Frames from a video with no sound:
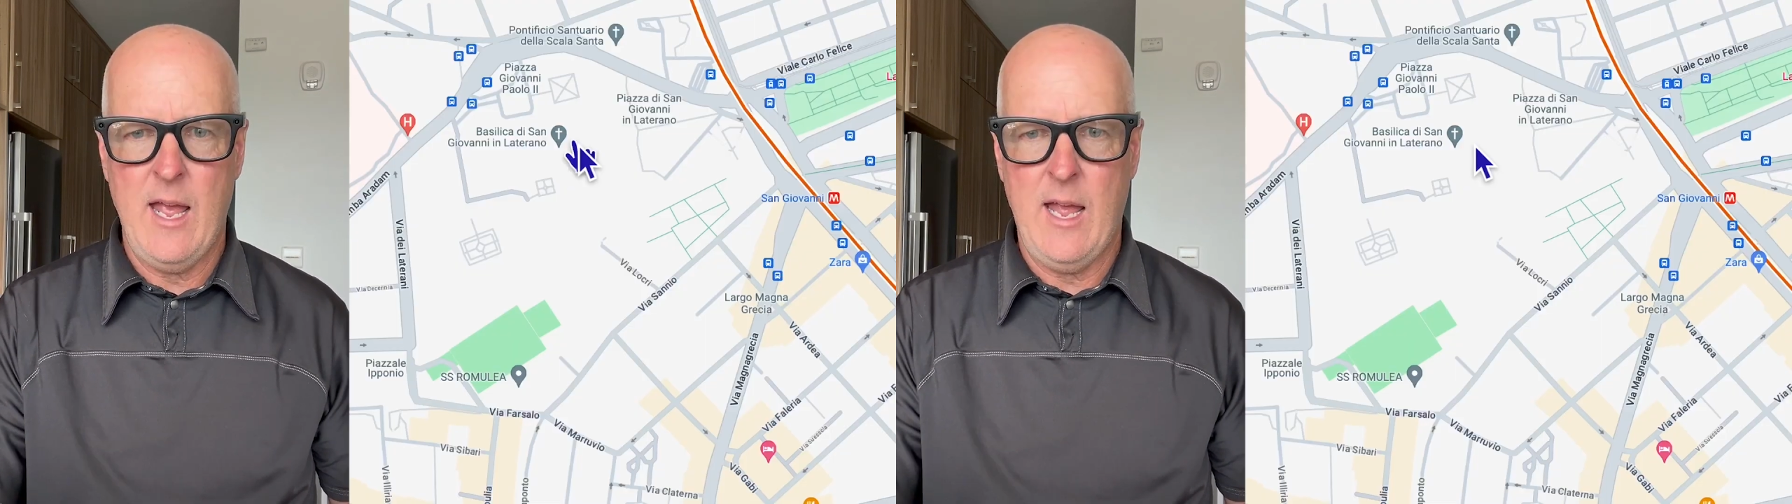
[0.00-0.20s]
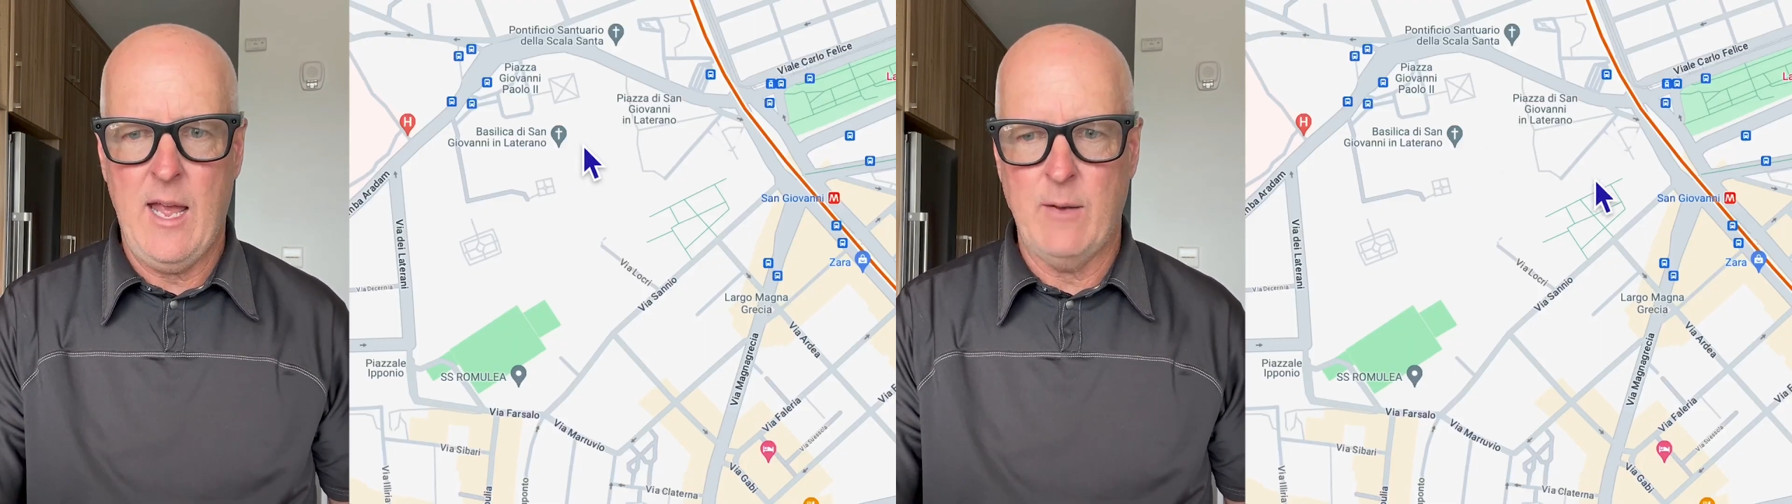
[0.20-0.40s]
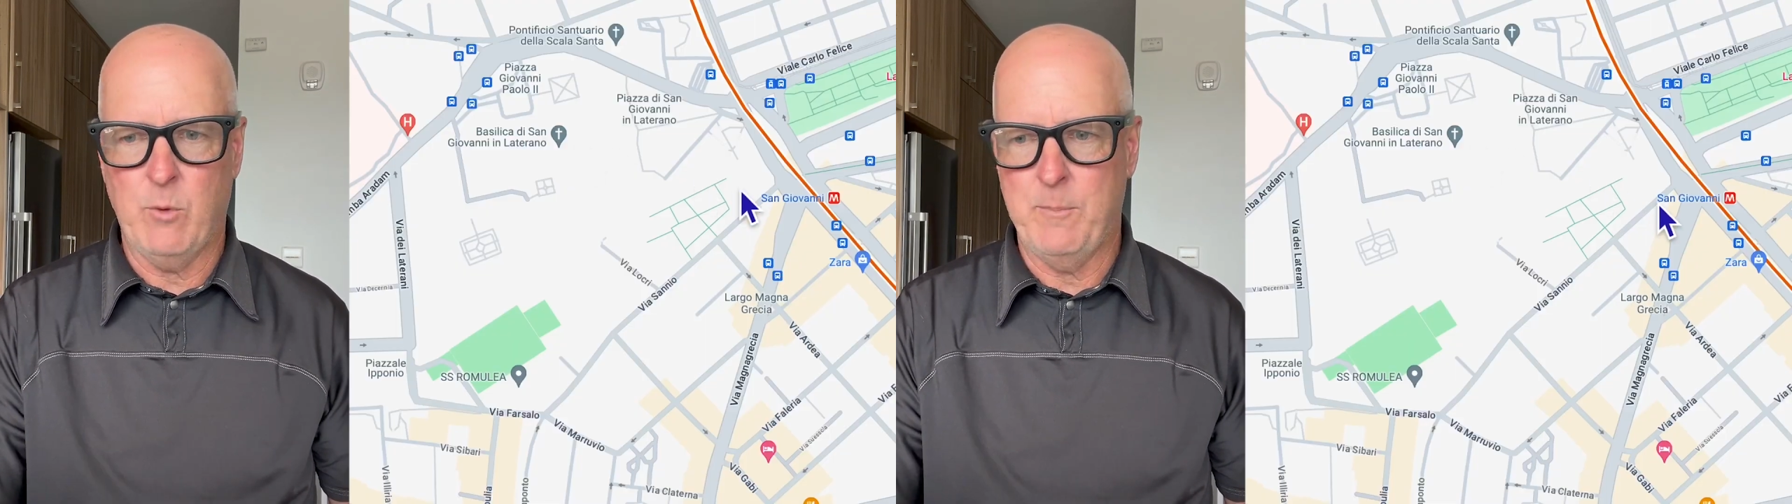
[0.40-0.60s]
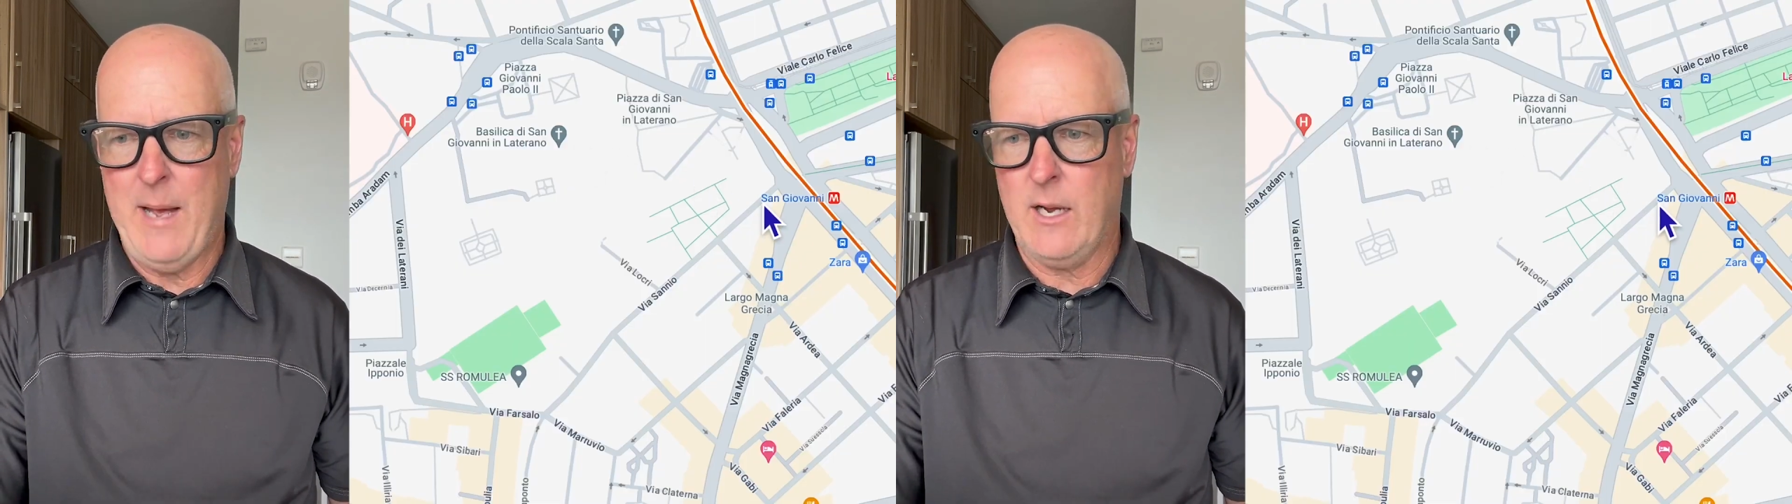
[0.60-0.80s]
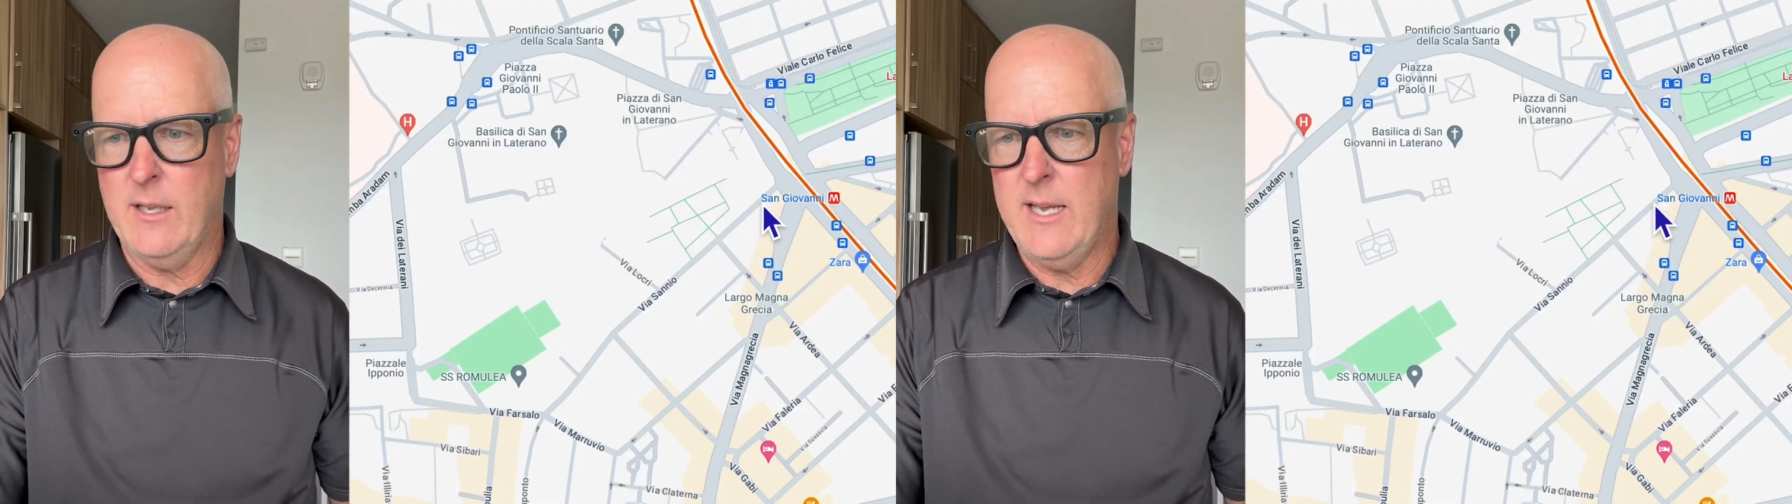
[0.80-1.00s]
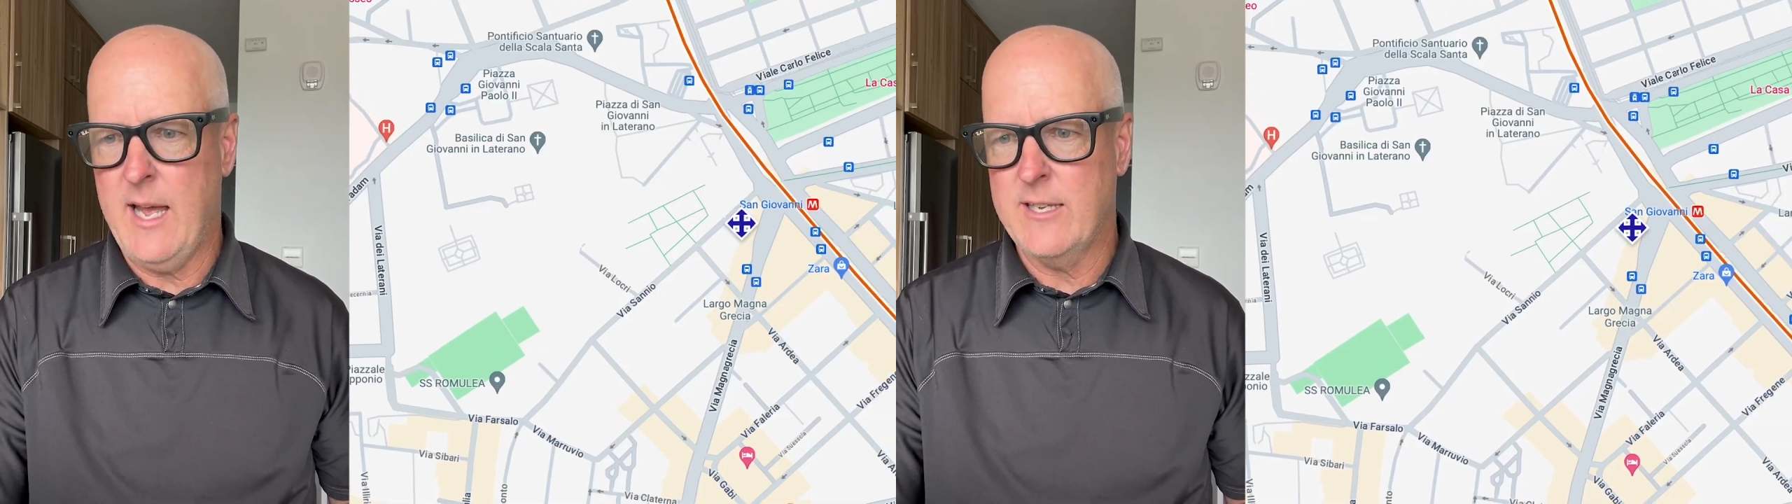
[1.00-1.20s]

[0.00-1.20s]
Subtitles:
and we're back on the A,